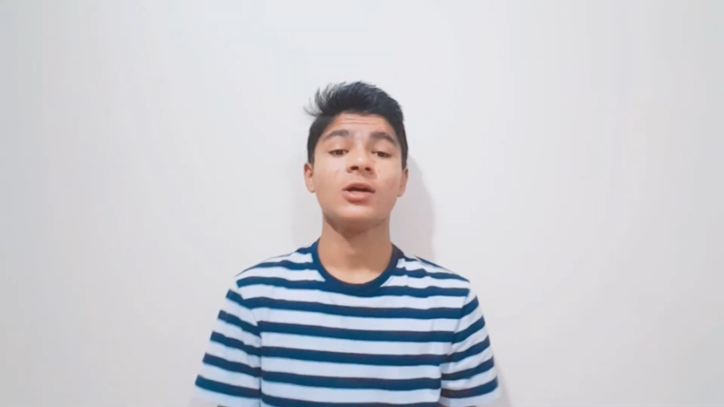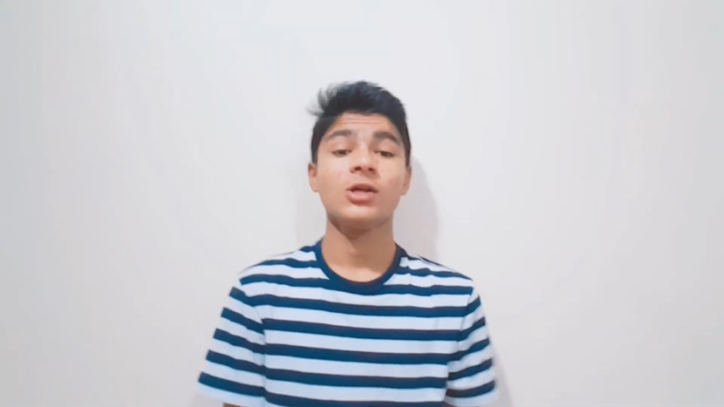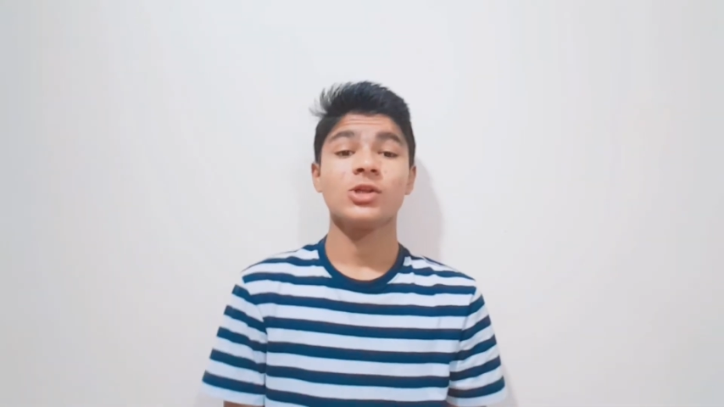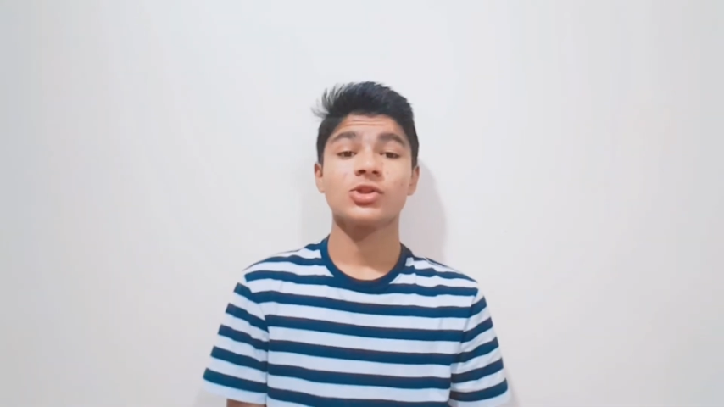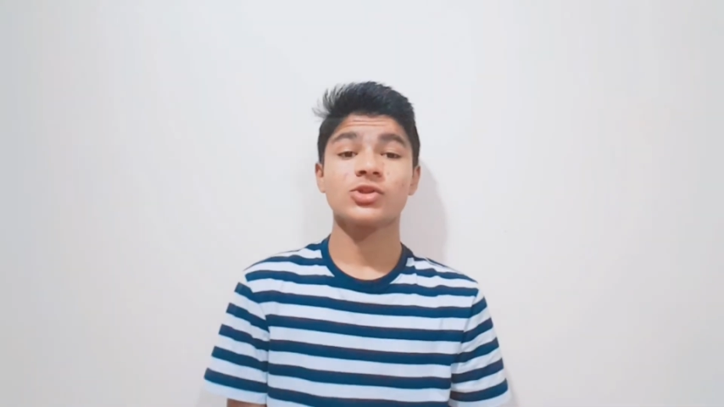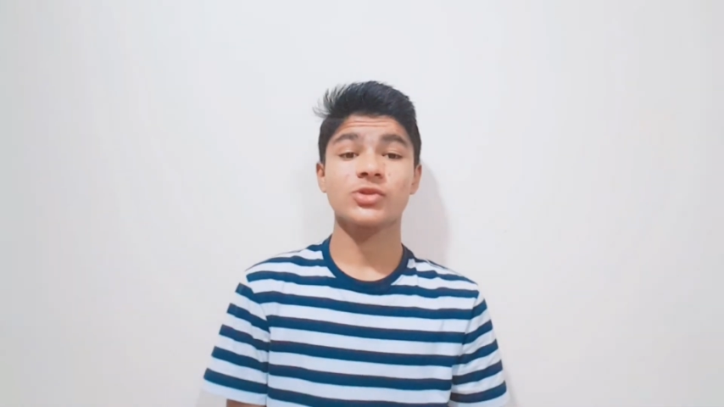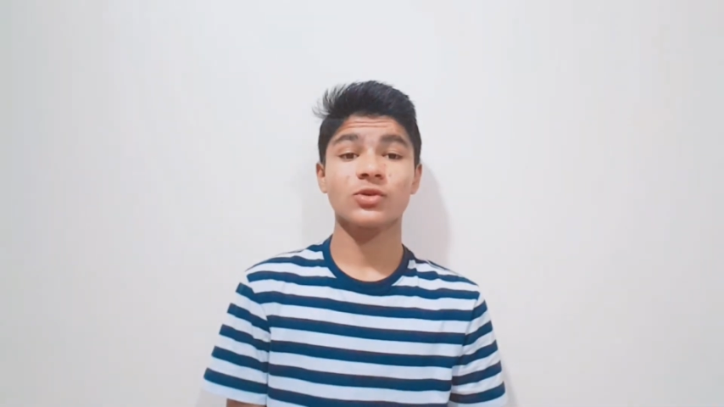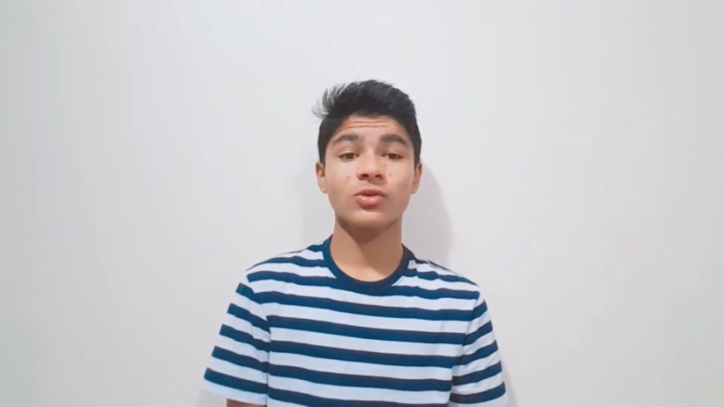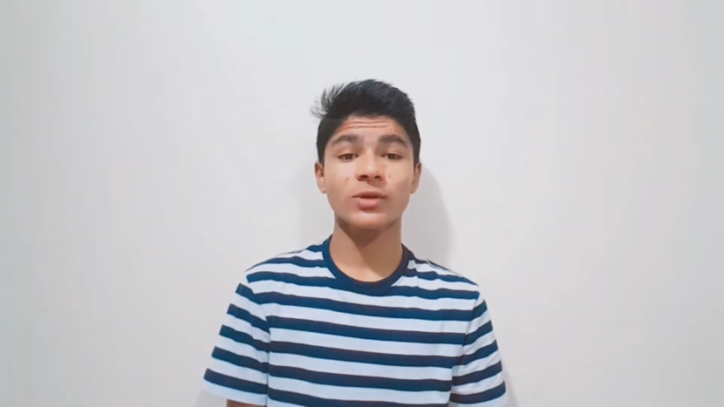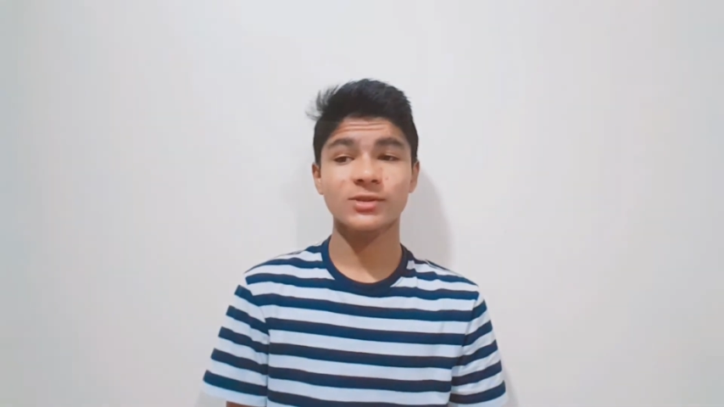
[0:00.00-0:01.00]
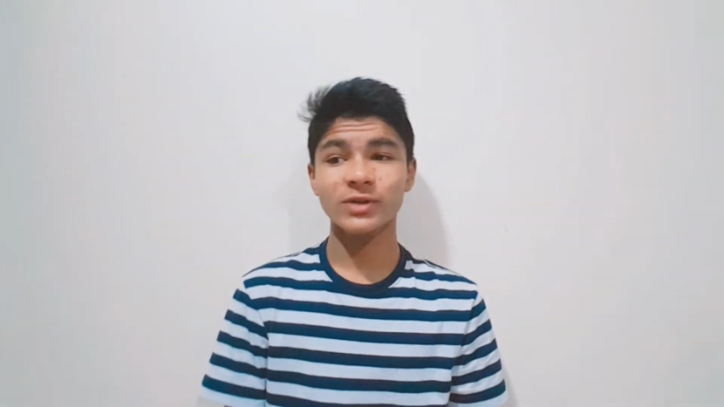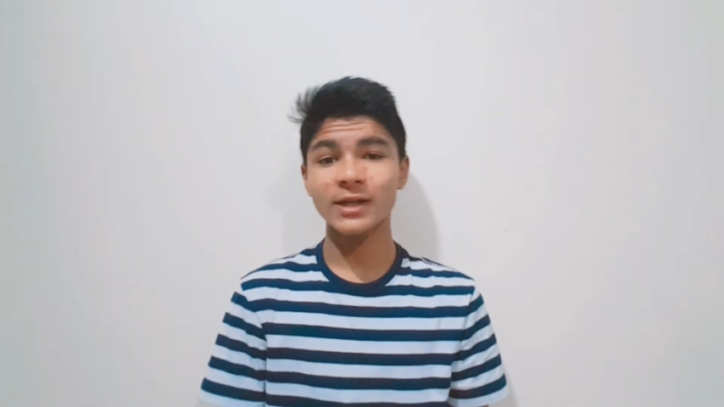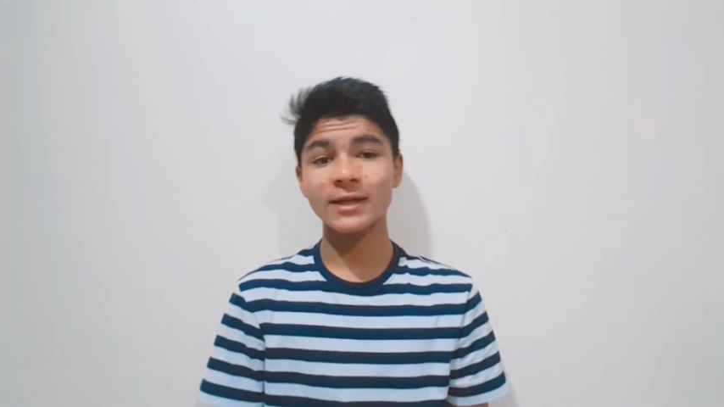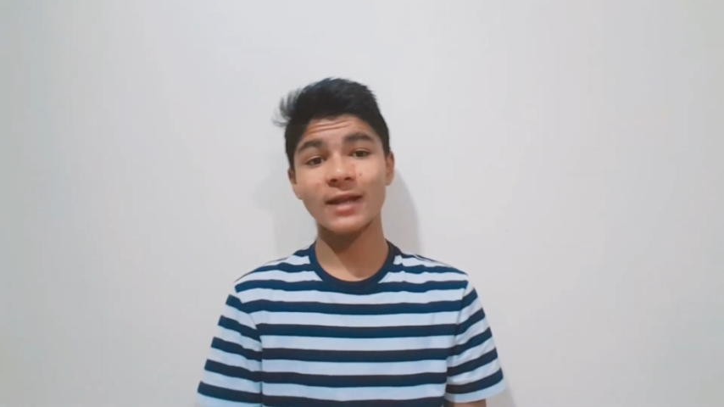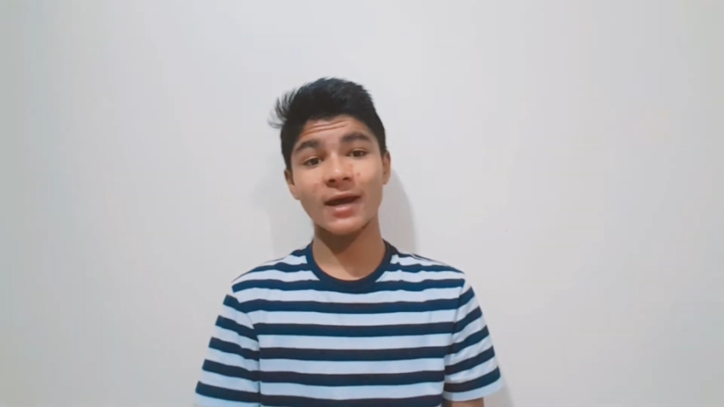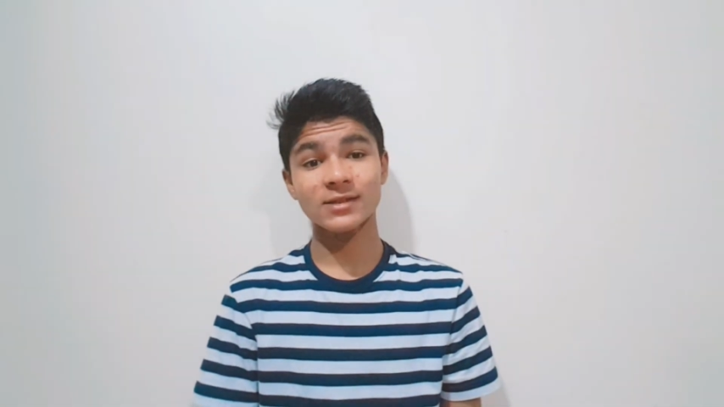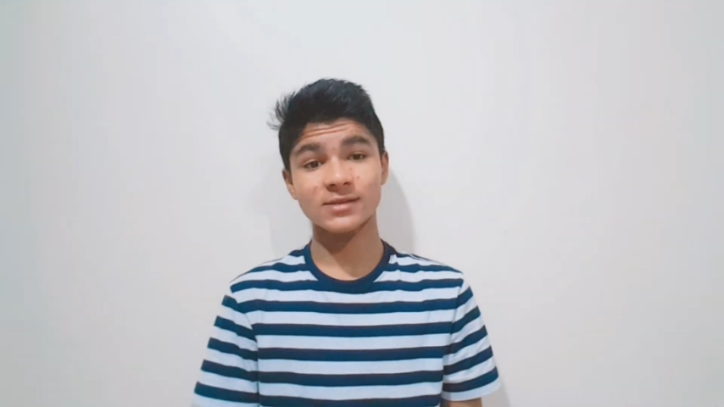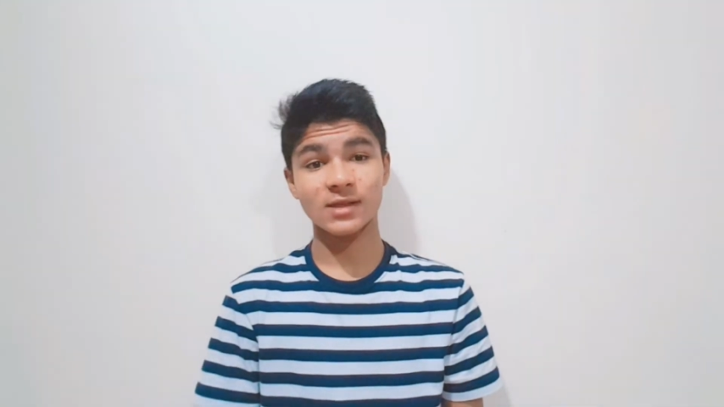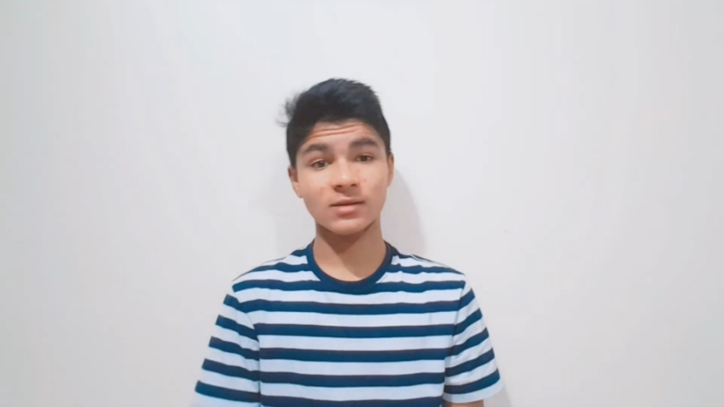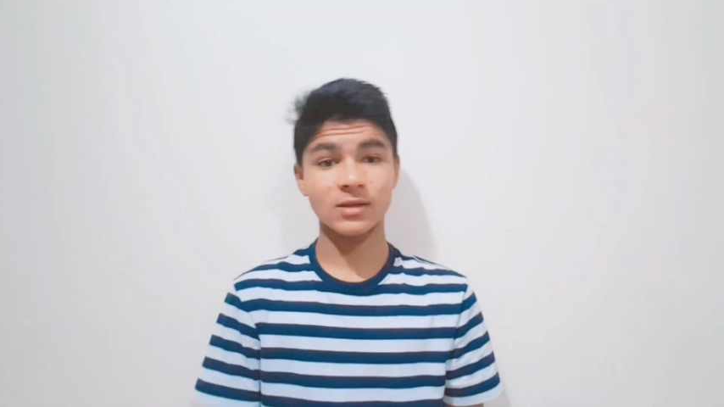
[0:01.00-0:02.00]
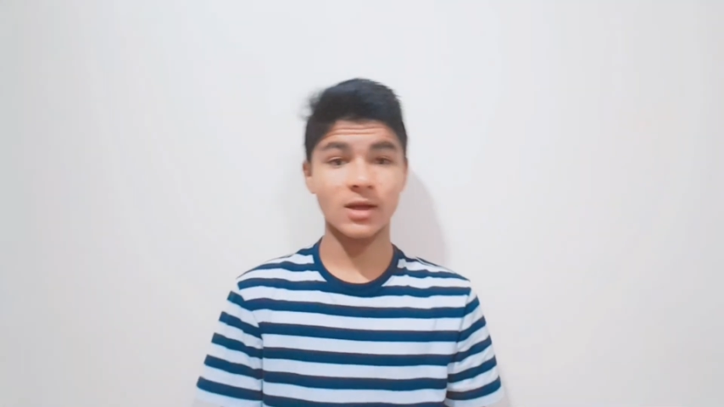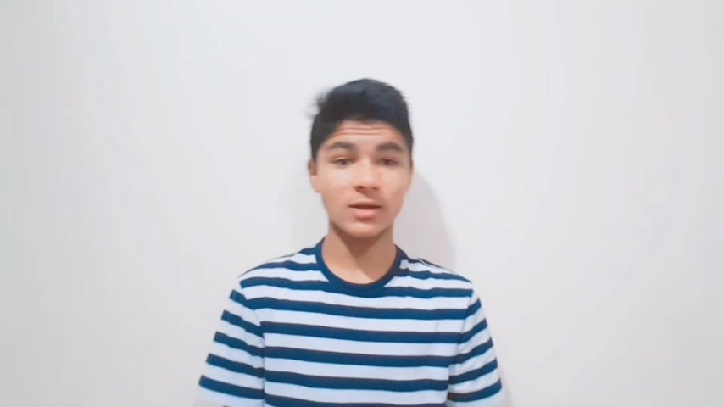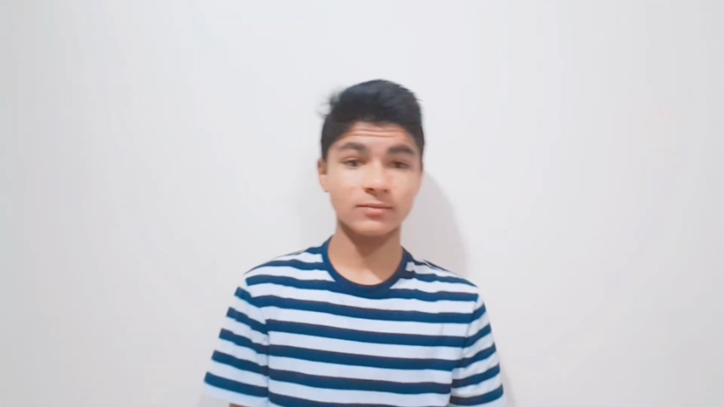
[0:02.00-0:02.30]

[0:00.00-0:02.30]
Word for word: so it's really nice and then